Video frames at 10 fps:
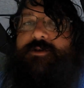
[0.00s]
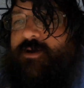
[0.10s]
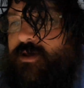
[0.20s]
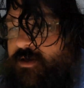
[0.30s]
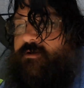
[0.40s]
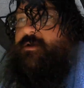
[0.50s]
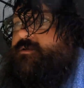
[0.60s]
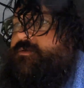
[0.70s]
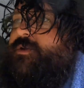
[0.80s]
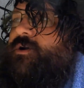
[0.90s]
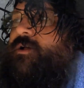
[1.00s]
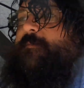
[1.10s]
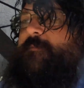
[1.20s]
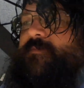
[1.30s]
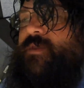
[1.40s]
dirty. I don't know what you
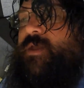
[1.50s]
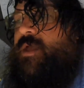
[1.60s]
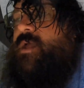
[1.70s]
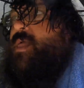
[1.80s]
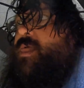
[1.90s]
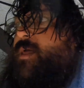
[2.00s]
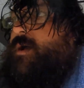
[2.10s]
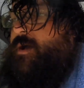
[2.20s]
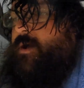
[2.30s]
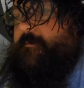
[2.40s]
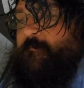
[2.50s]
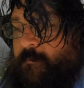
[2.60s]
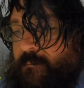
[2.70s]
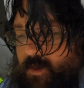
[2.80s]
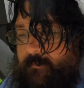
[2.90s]
call it.
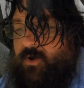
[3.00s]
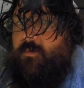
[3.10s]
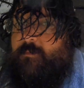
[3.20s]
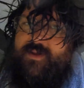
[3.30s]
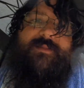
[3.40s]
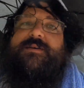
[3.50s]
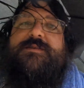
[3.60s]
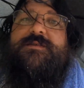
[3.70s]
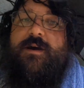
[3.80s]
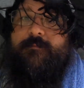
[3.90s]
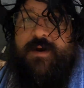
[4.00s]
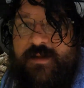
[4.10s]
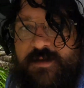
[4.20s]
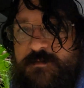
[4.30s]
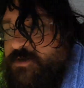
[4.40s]
I'm hoping this
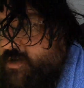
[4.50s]
umbrella is